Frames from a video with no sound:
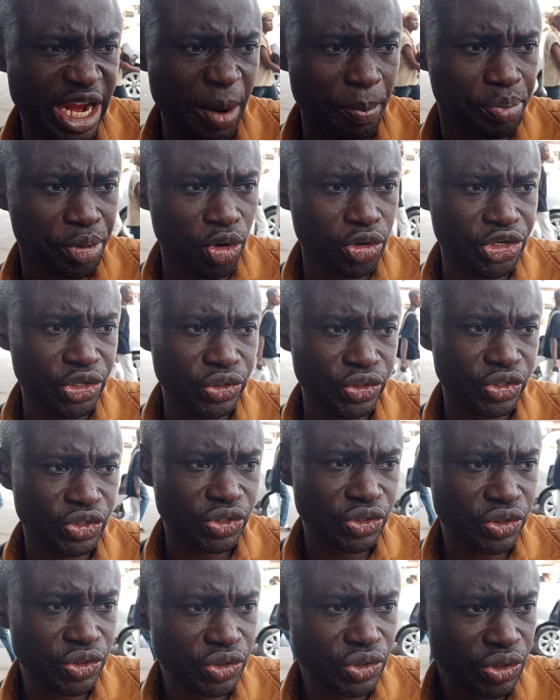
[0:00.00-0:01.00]
they
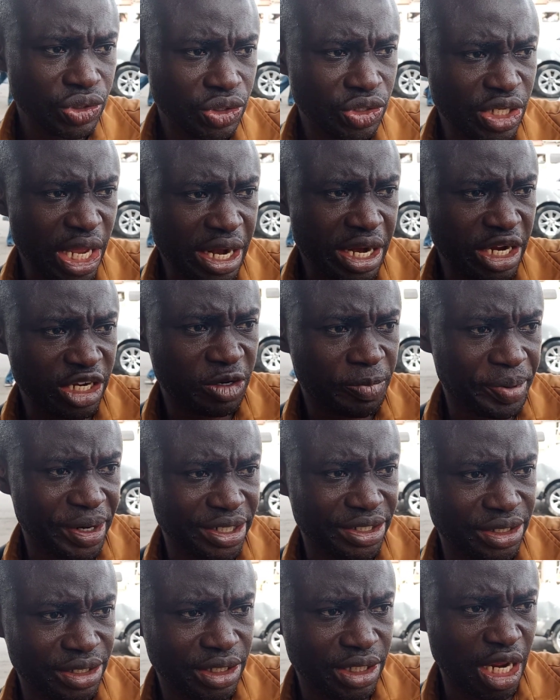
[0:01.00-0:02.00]
produce they
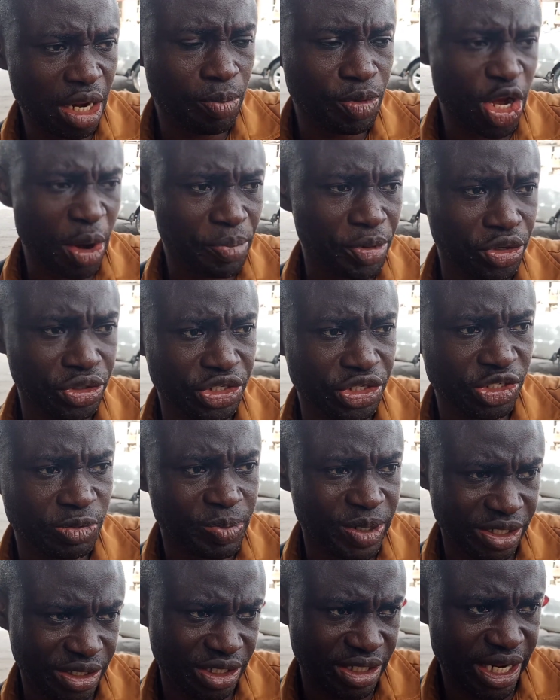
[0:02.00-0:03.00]
produce
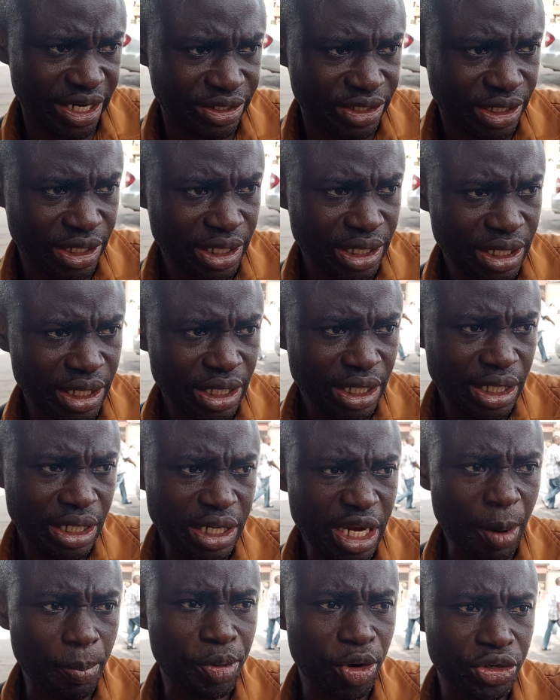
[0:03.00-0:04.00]
president,
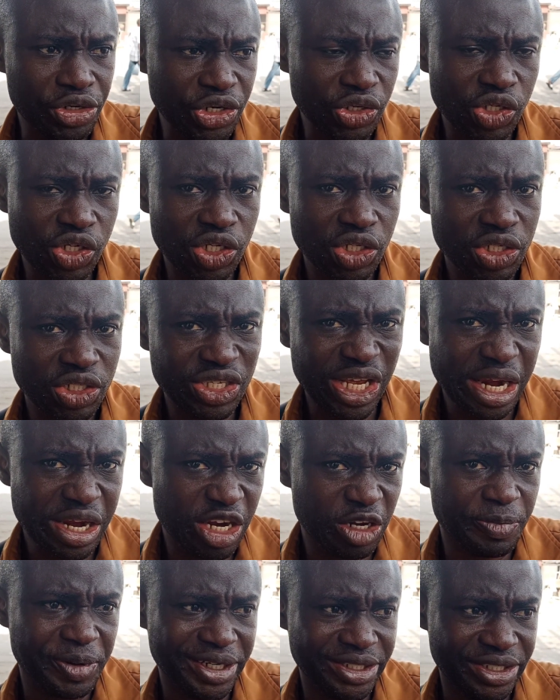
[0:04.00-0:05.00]
they produce
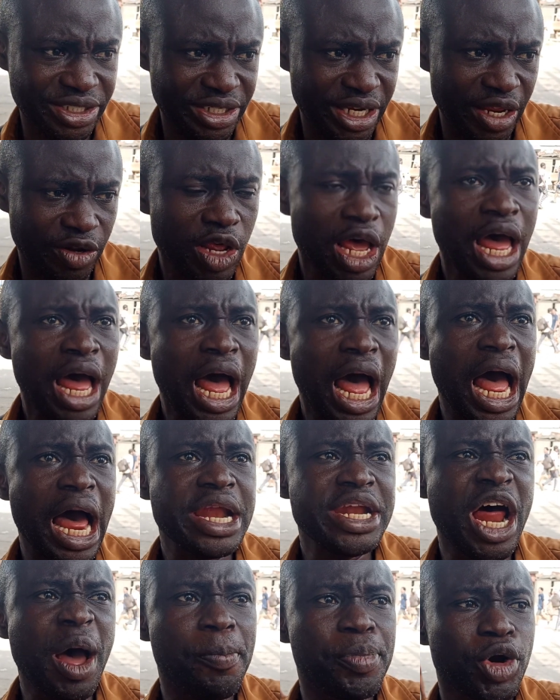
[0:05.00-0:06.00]
senate president,
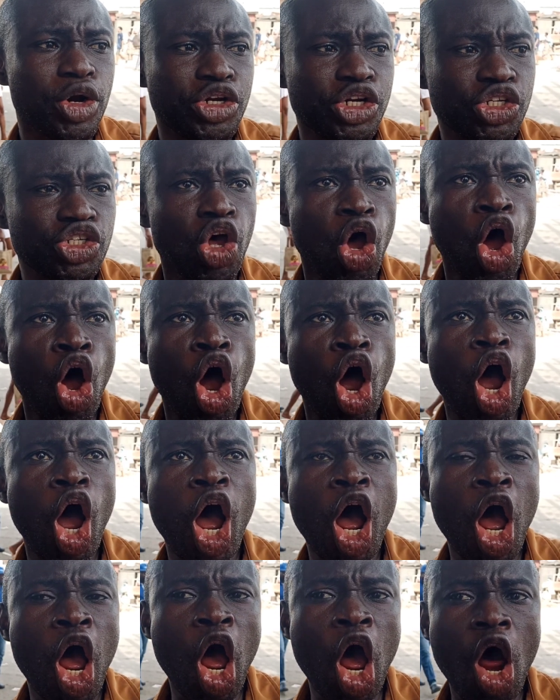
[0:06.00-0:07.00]
and they produce
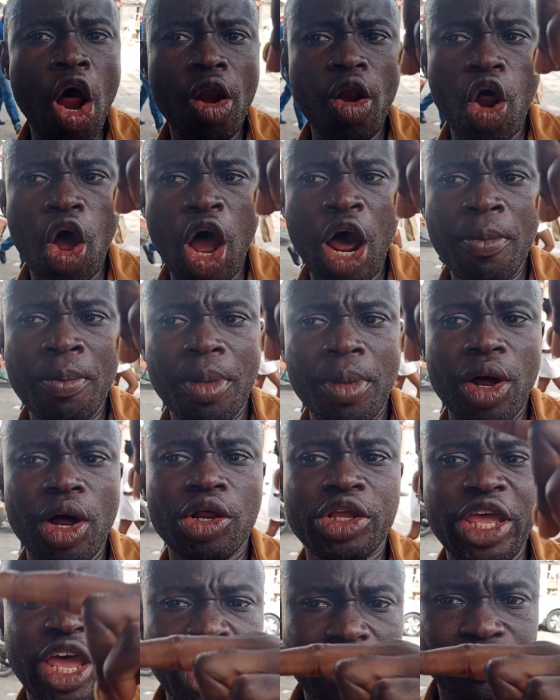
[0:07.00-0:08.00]
all
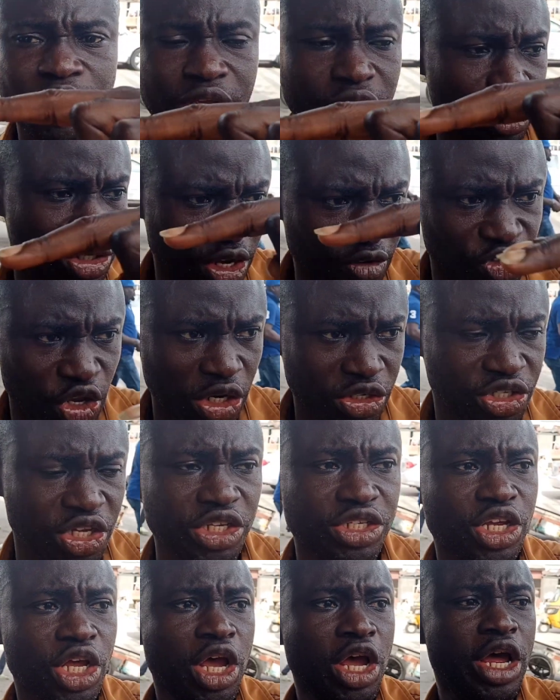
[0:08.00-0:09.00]
chief
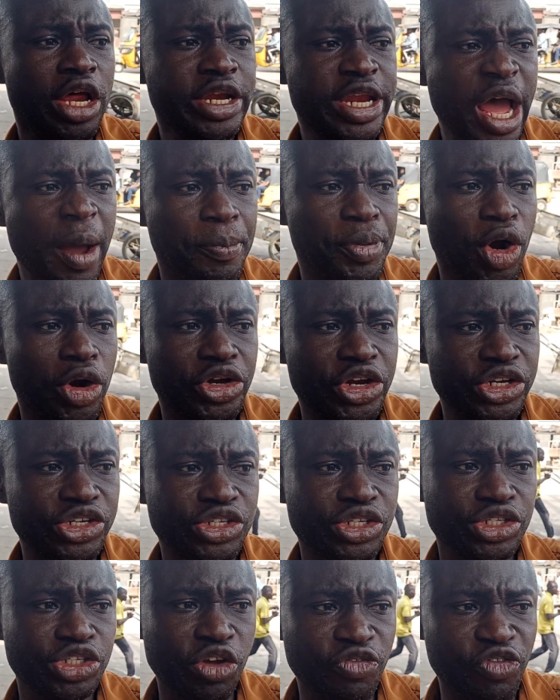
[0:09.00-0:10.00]
justice. They
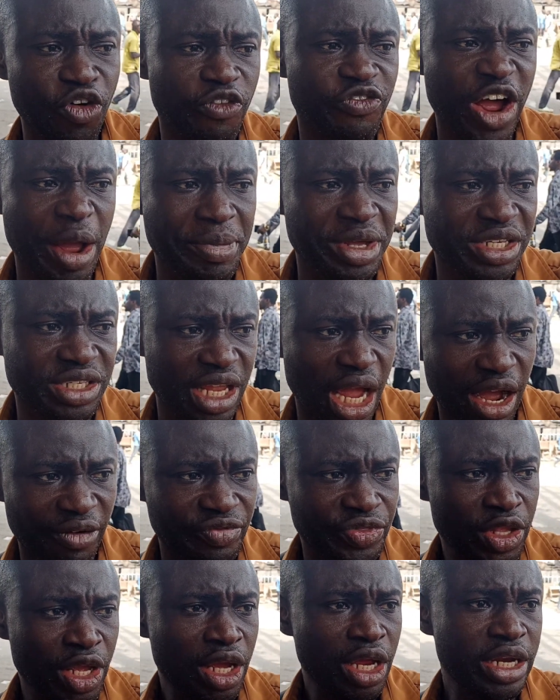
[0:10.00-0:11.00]
produce chief of army
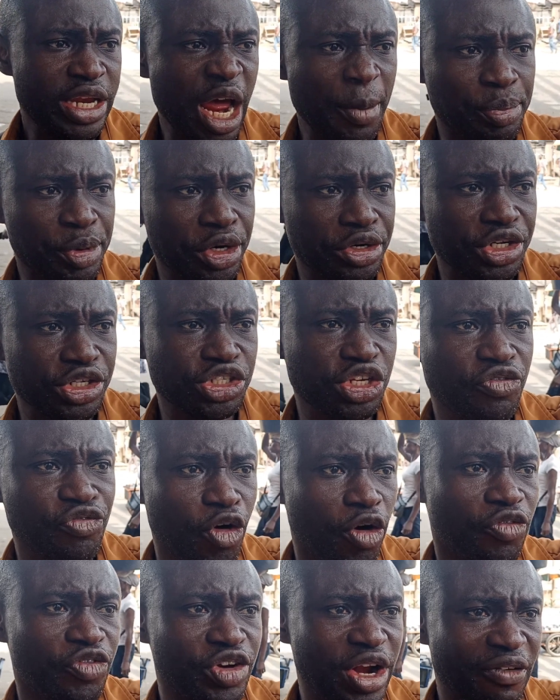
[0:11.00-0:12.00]
staff. They produce
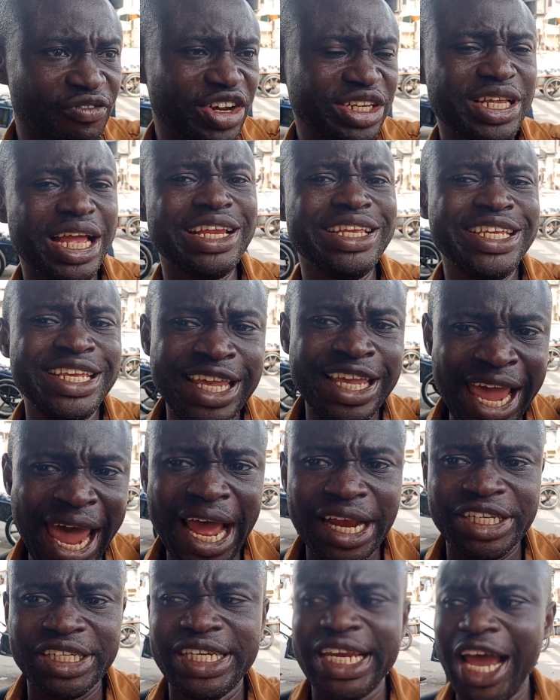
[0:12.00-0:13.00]
chief of naval staff.
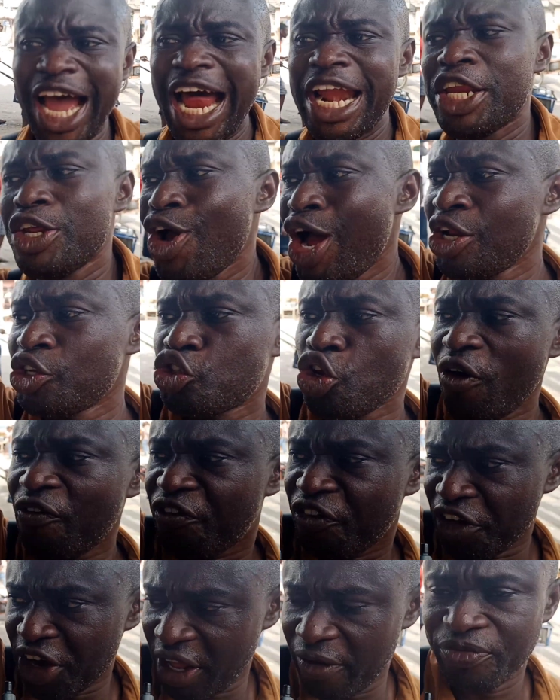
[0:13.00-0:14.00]
Yet they are the ones
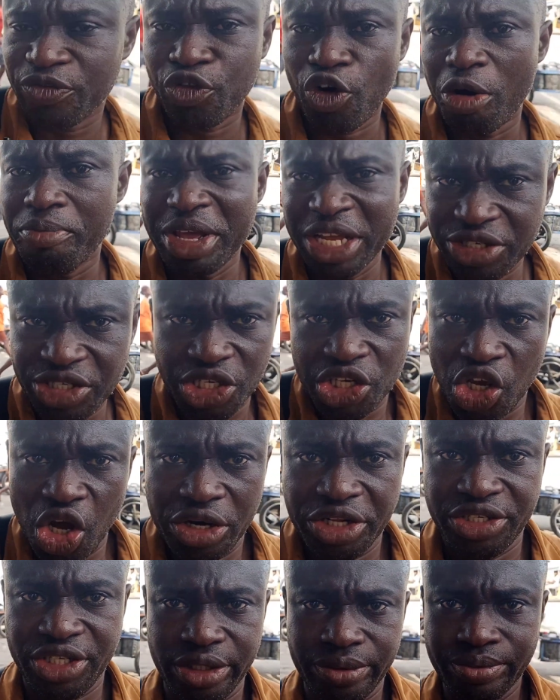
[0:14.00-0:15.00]
suffering from
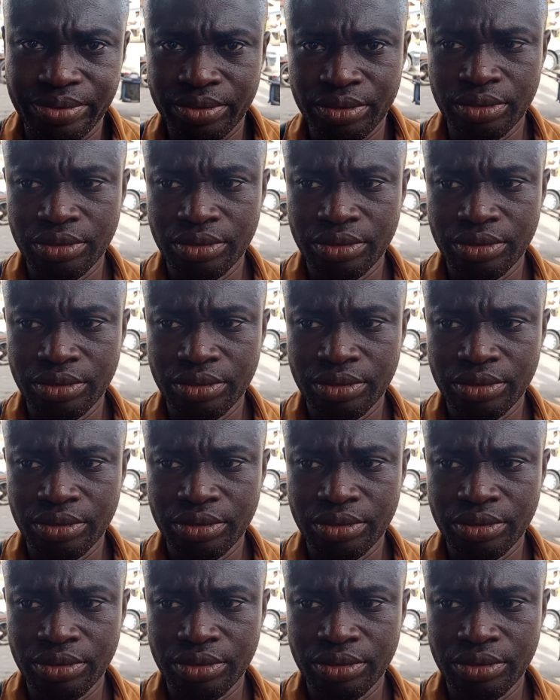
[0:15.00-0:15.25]
insecurity.